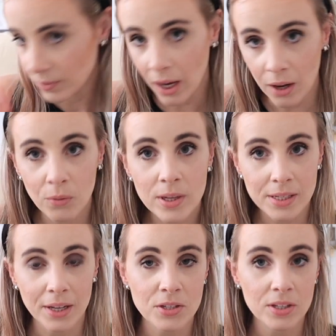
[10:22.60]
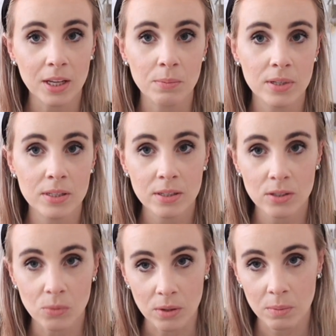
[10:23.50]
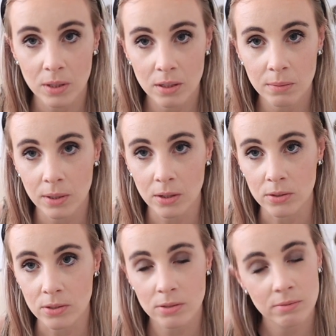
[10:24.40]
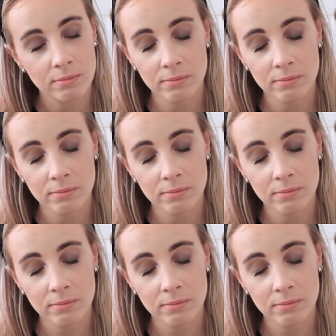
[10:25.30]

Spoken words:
I always like to keep these things with me because